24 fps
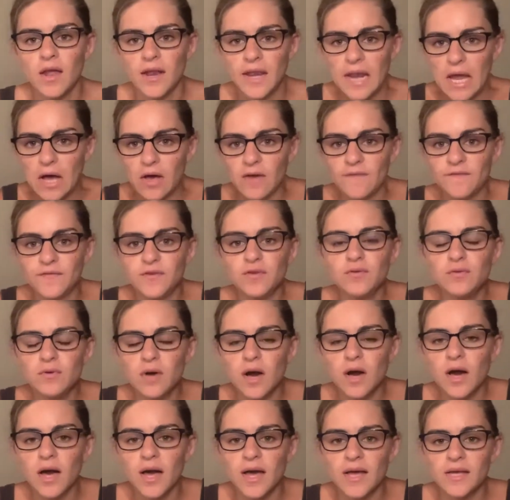Now, if you
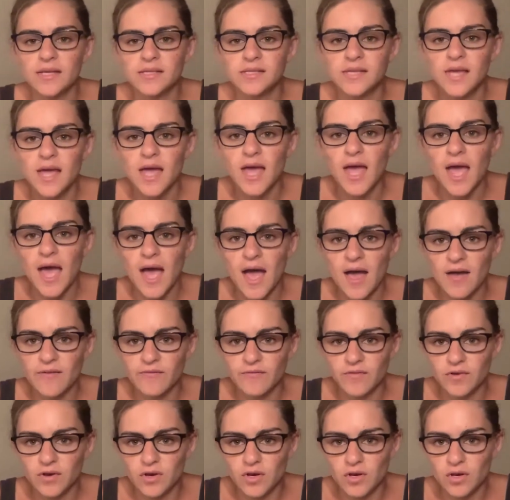guys have
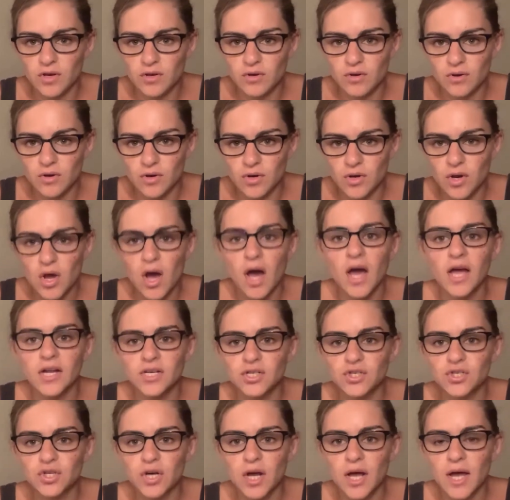not
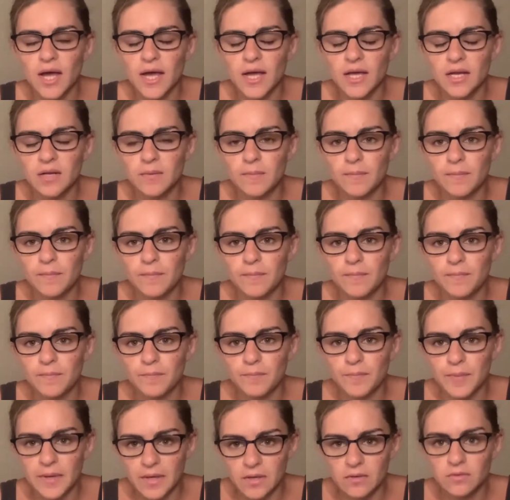tried
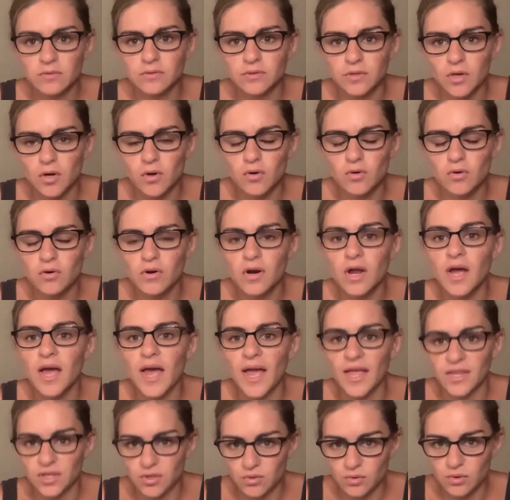pickled okra
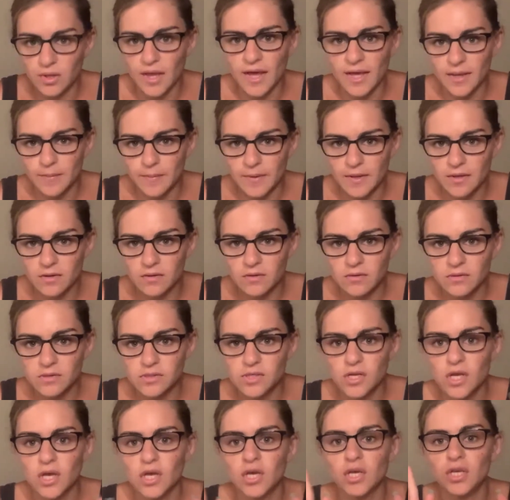and you like pickles,
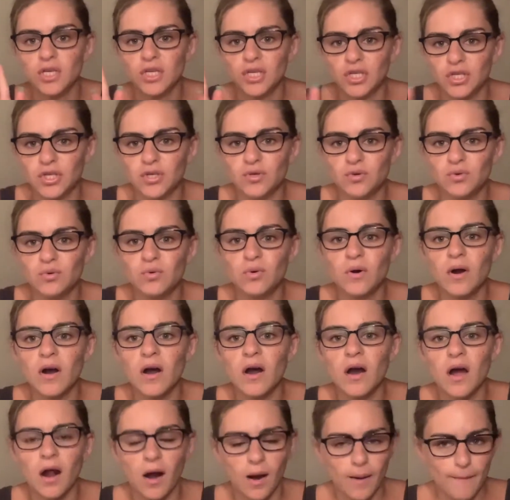you
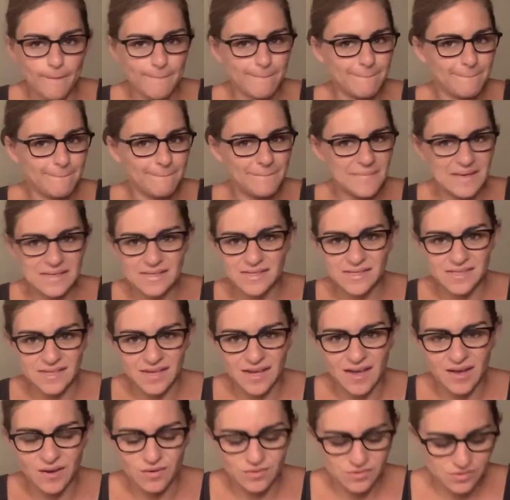are missing
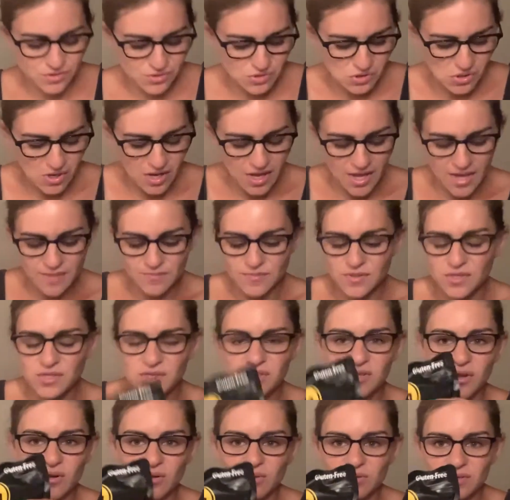out. So I'm
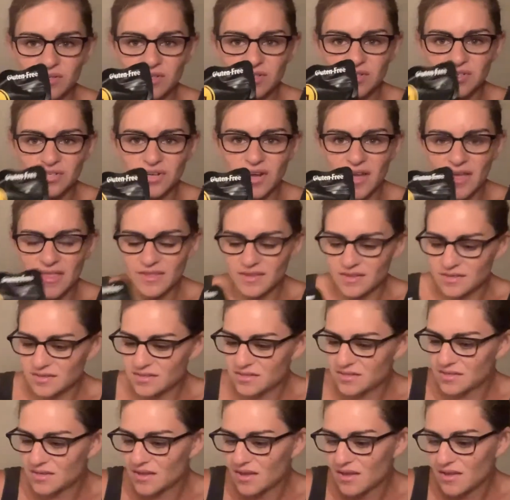stoked to try
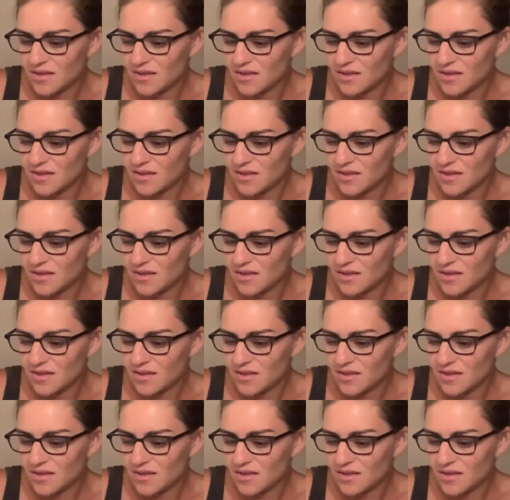this.